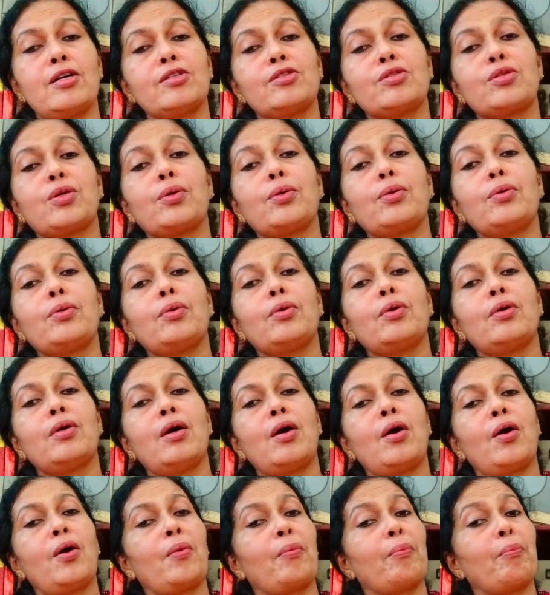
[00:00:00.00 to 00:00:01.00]
So,
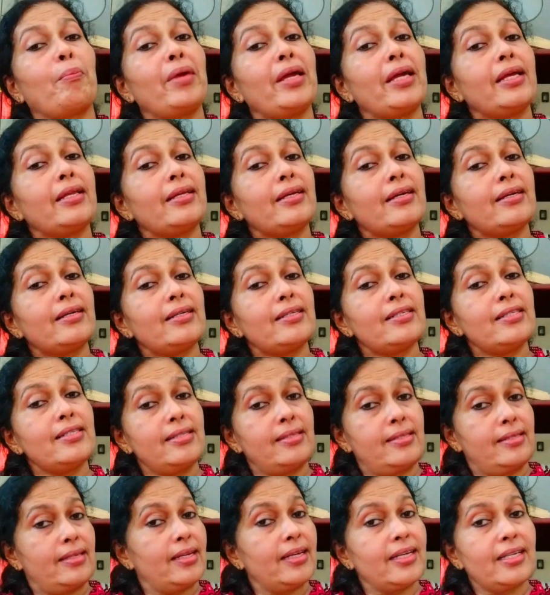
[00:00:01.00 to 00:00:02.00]
media
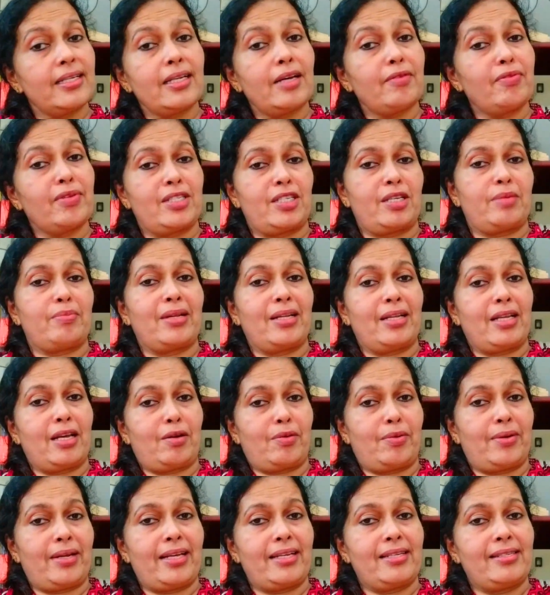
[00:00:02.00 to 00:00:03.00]
is inevitable
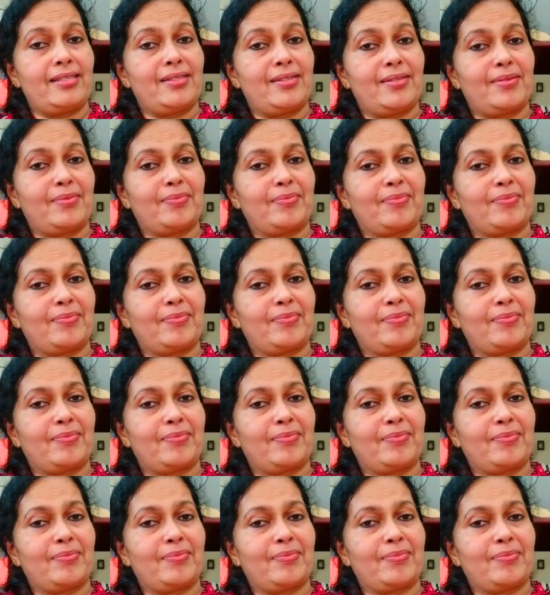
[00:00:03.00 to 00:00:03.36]
nowadays.